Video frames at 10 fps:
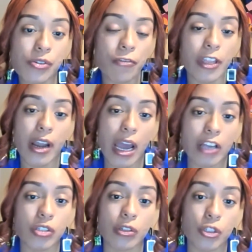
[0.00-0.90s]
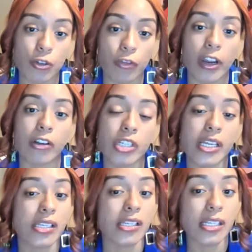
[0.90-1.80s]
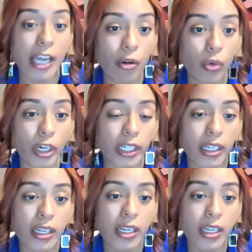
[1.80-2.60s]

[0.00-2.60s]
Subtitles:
for the National Juvenile Justice Network.